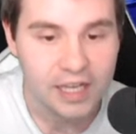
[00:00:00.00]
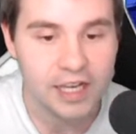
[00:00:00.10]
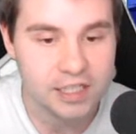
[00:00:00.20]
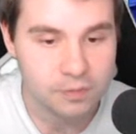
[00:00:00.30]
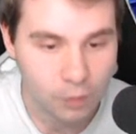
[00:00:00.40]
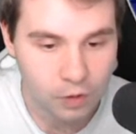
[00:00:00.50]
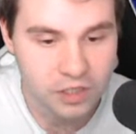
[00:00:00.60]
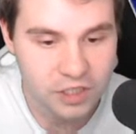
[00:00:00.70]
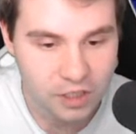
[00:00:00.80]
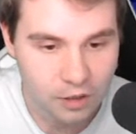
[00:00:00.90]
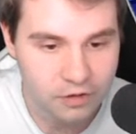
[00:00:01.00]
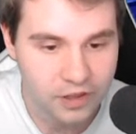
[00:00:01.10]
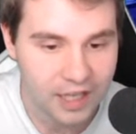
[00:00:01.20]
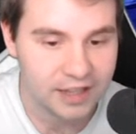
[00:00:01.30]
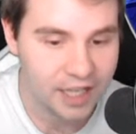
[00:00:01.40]
It's more so
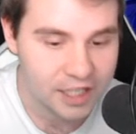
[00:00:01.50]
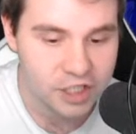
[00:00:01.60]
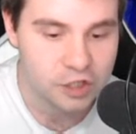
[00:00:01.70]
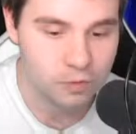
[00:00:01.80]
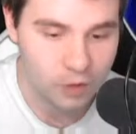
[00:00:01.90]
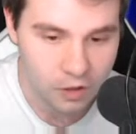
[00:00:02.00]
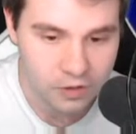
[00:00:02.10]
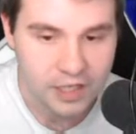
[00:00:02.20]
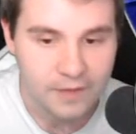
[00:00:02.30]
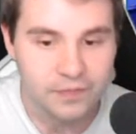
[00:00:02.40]
that Legends Road